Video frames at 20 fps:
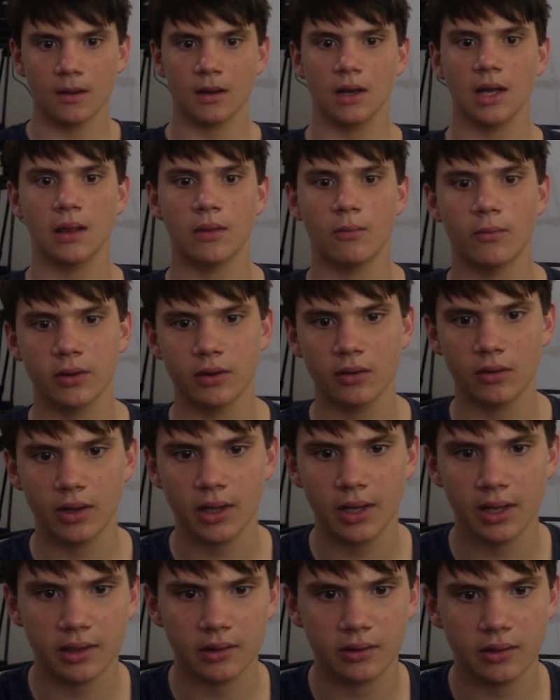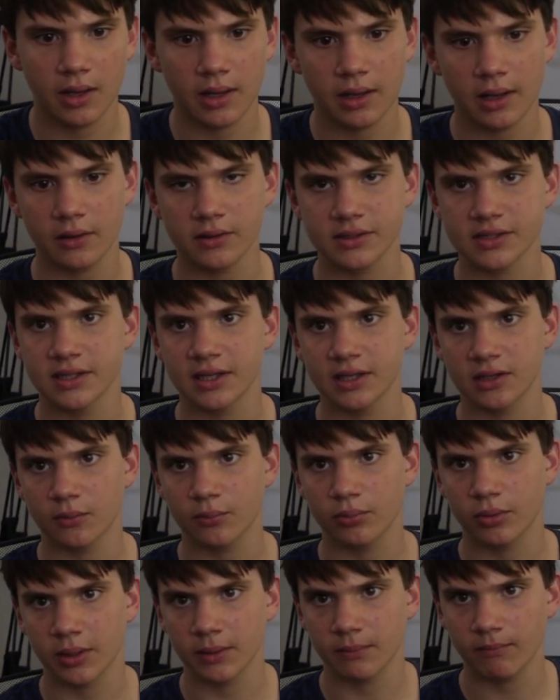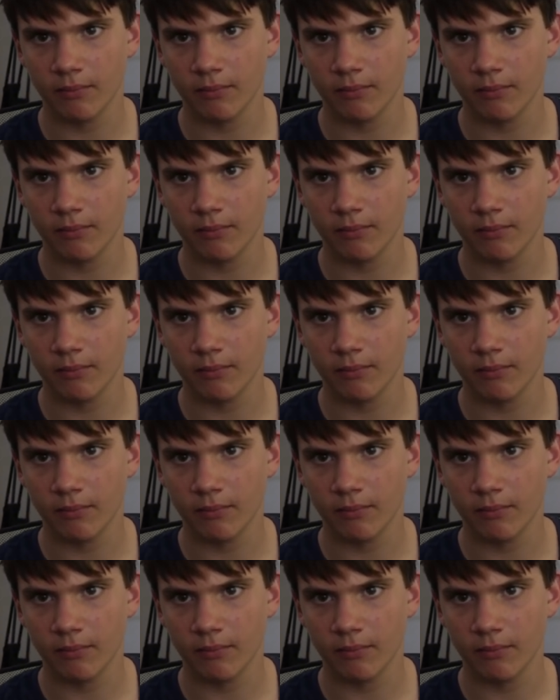and then we go ahead and lcd.print